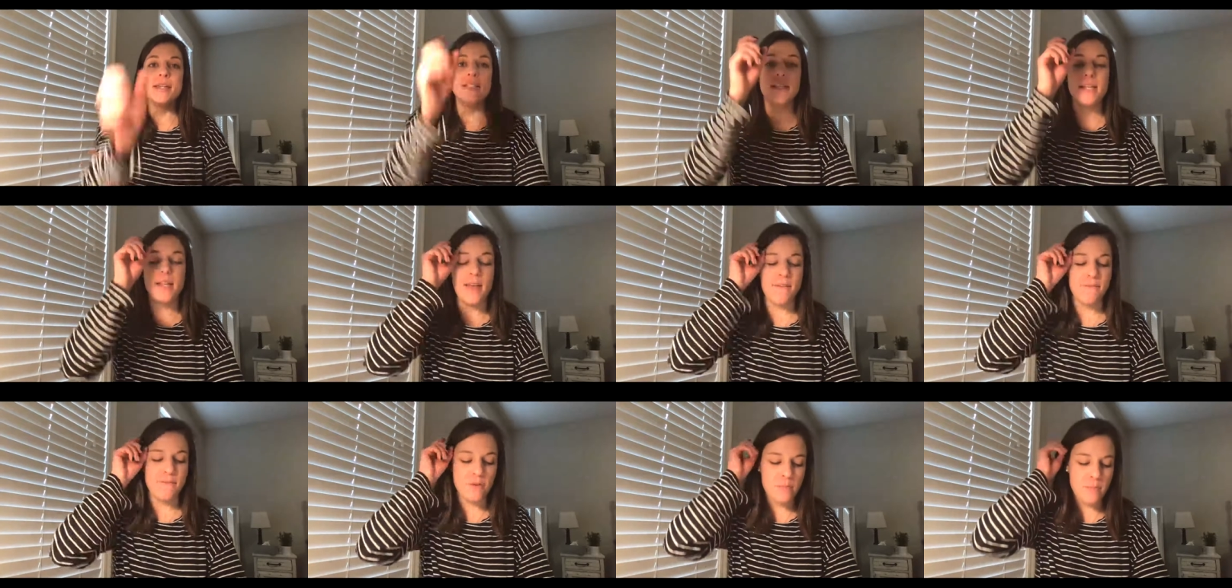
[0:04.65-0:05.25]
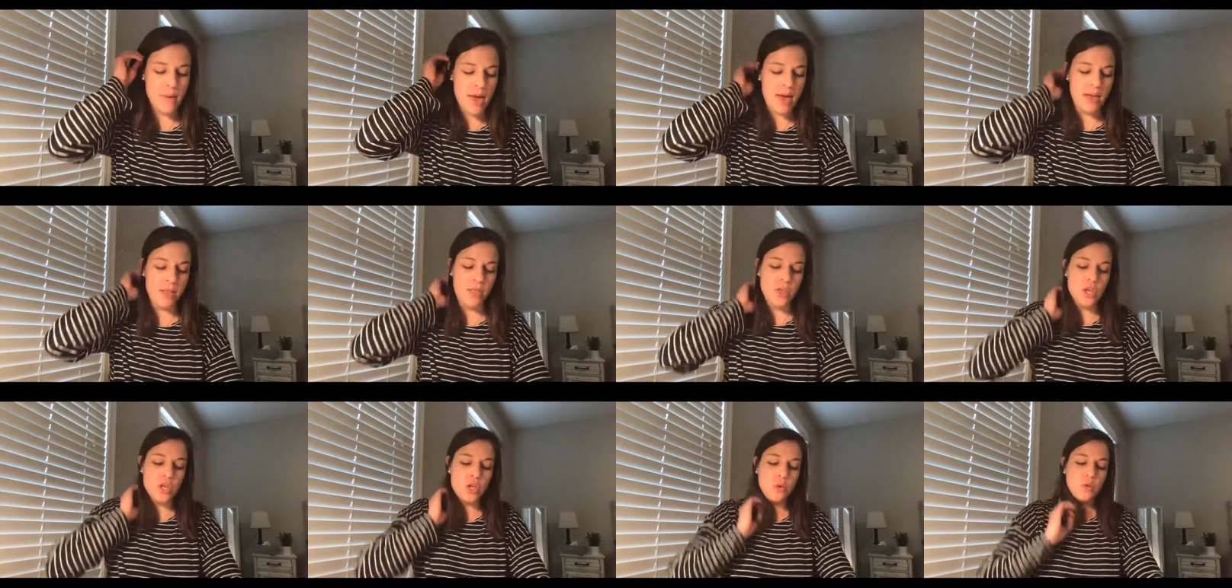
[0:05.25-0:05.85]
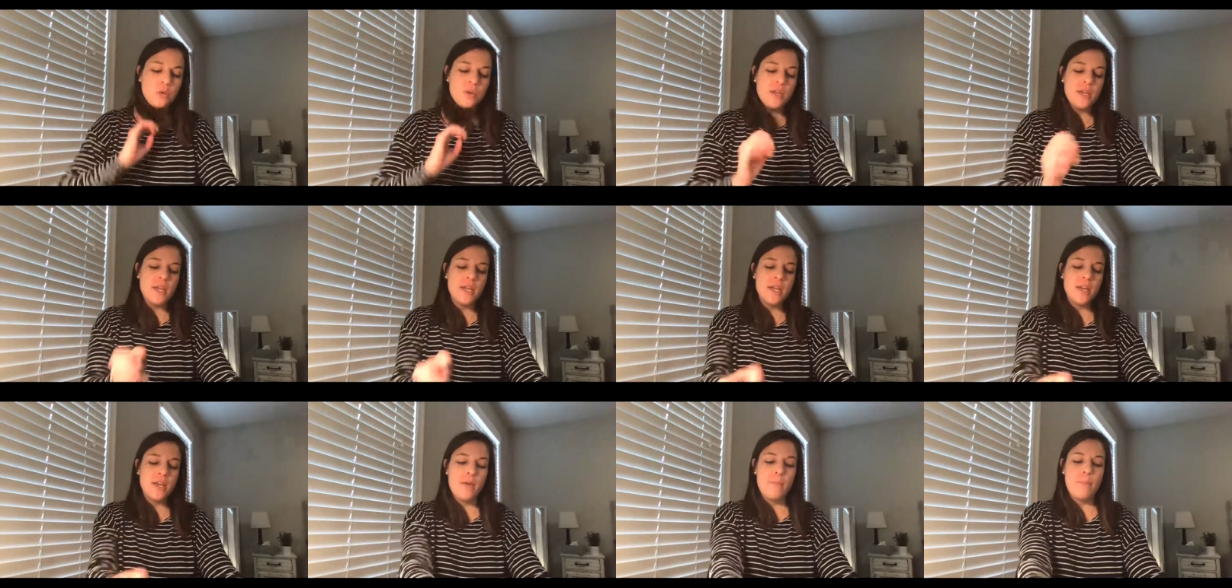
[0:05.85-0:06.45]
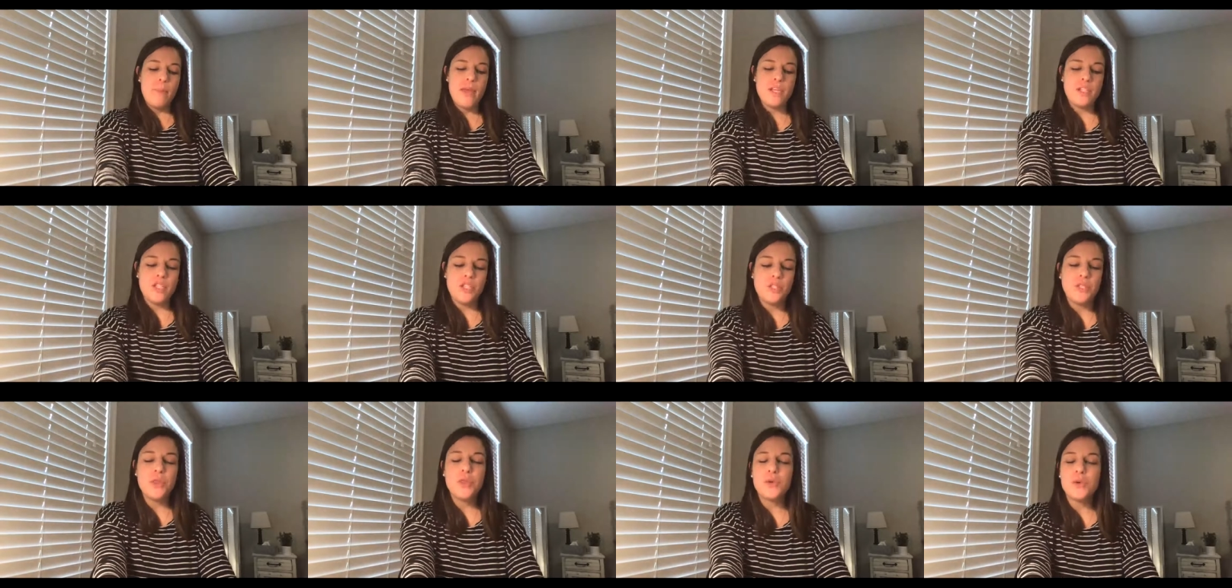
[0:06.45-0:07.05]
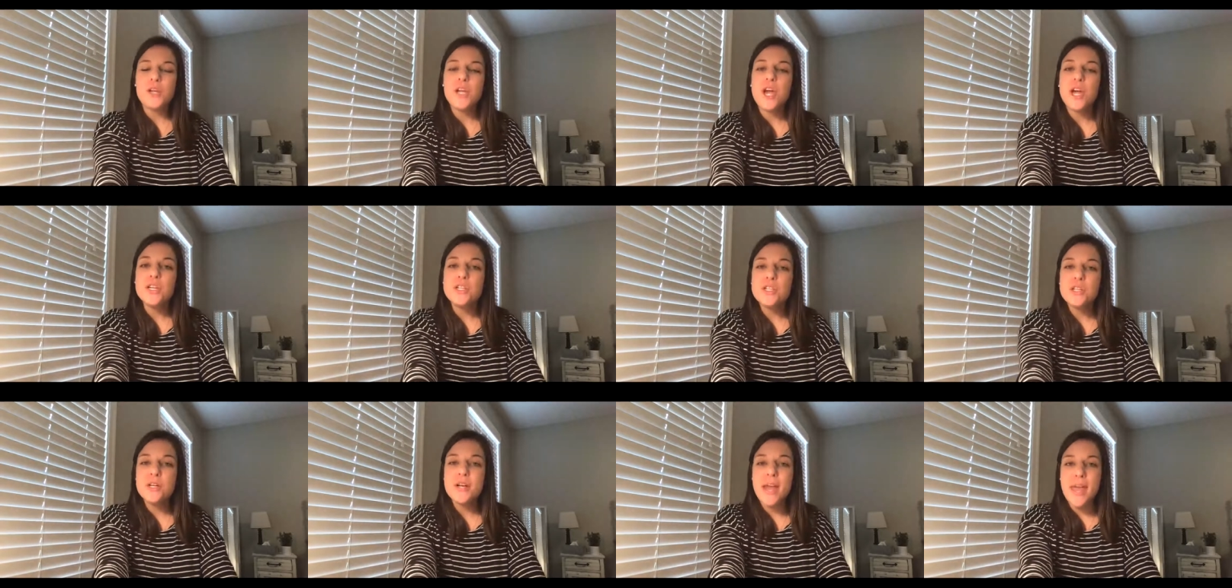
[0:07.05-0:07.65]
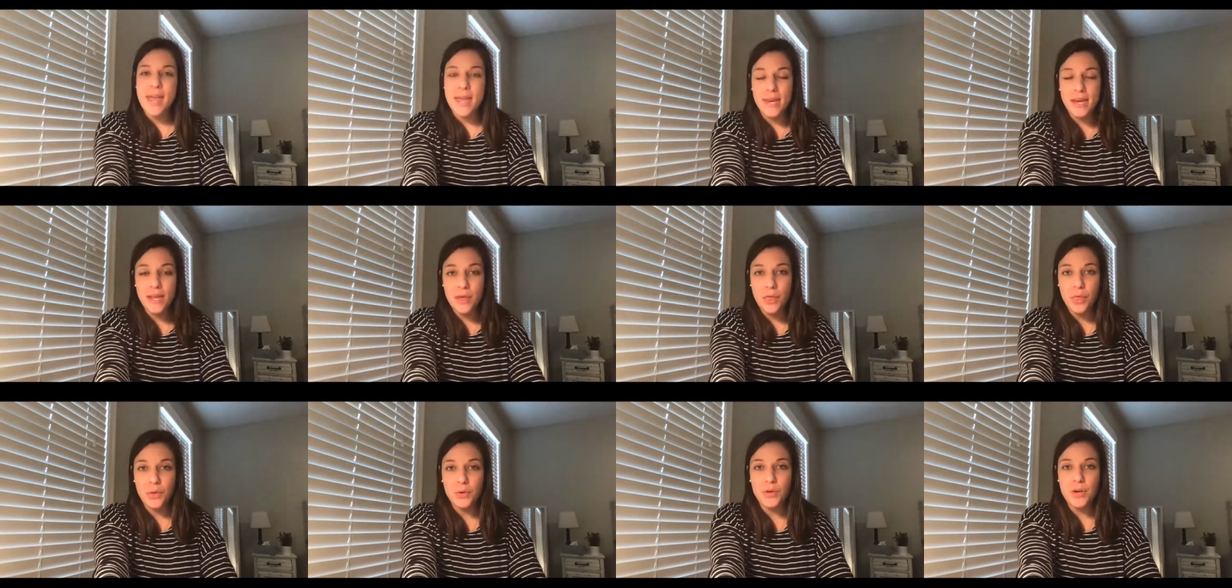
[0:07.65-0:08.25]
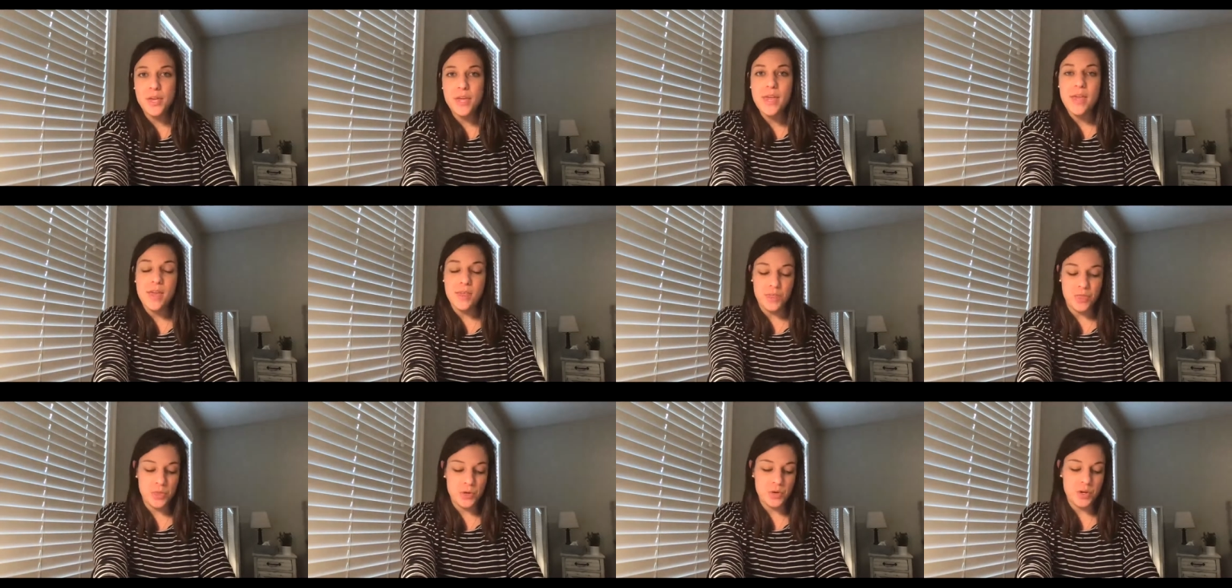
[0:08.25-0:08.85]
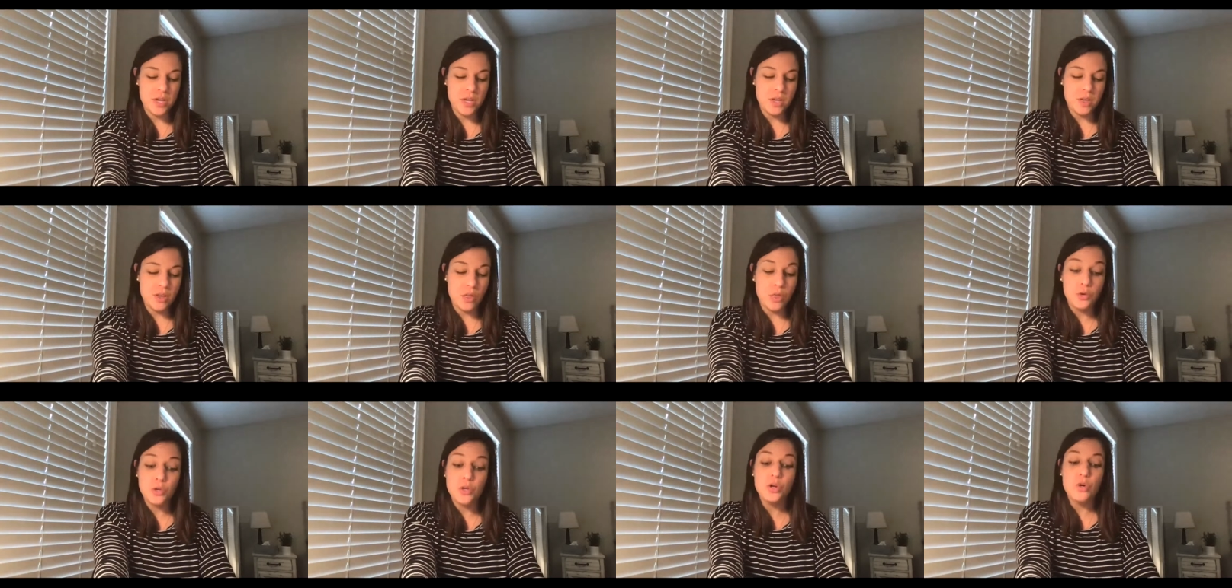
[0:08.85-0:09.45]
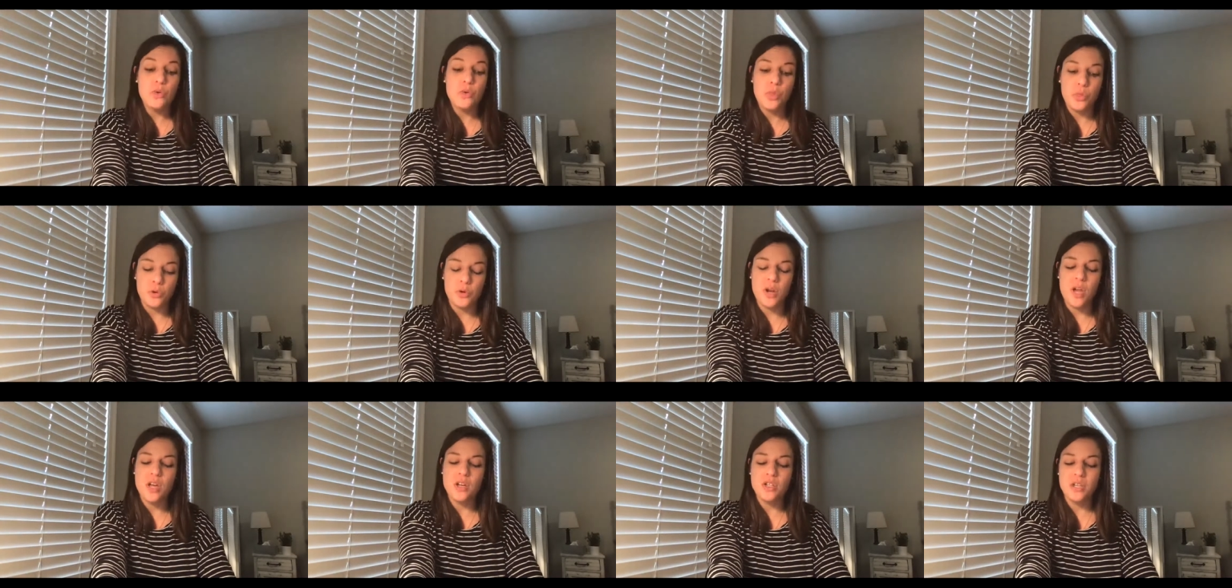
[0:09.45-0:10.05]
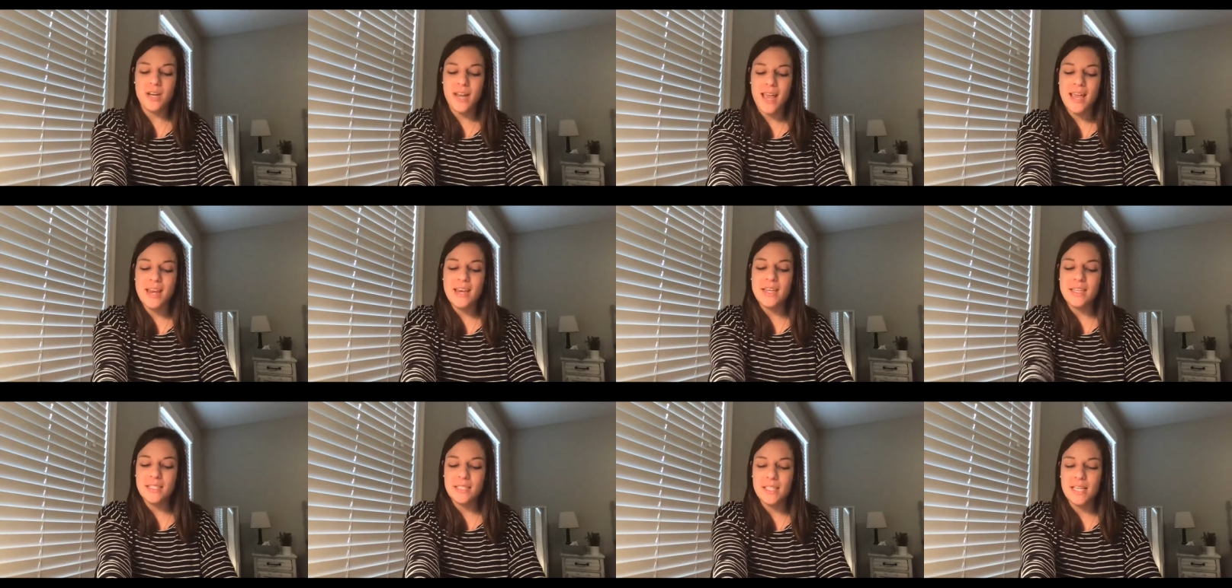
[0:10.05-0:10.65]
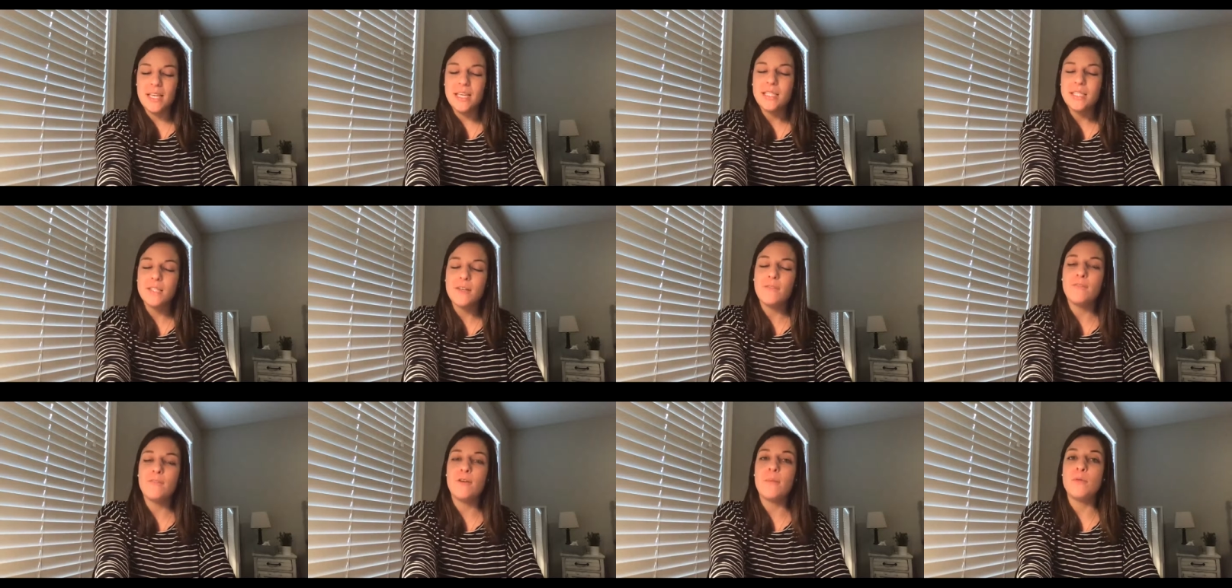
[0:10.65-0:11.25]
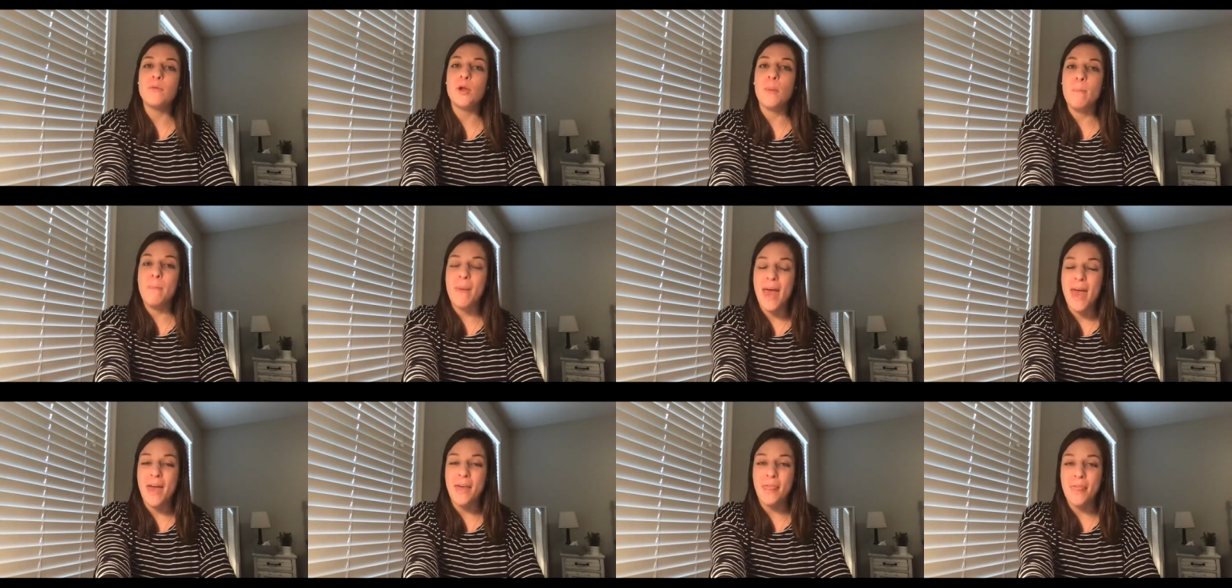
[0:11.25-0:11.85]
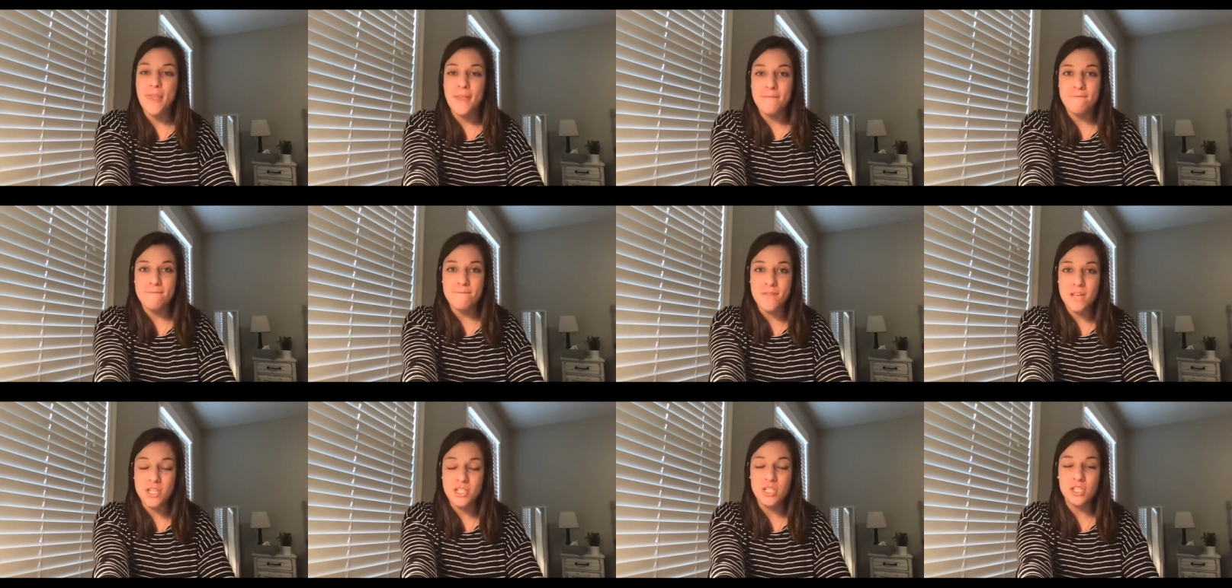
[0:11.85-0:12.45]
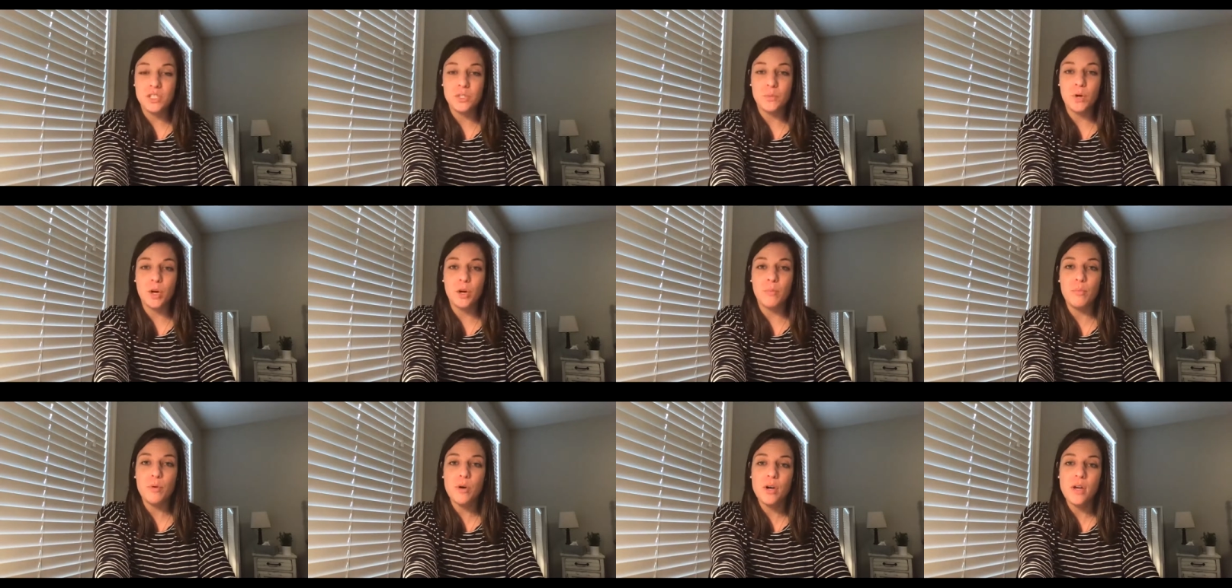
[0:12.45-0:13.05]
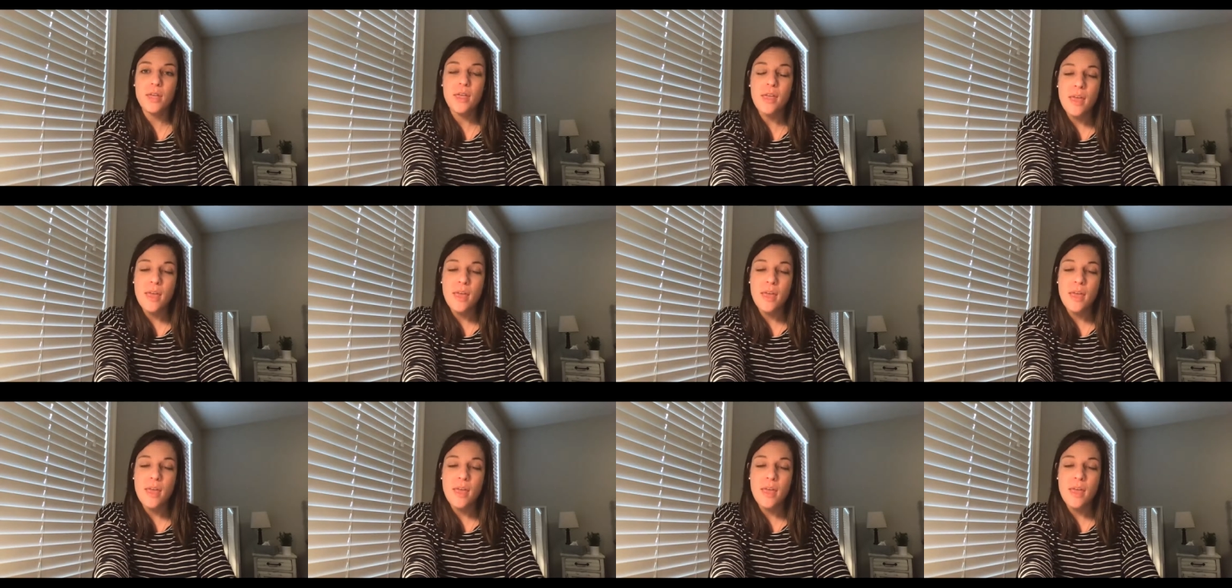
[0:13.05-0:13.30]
Today for math, you will need pages 383 and 3 through 386 from your Math and Visions workbook,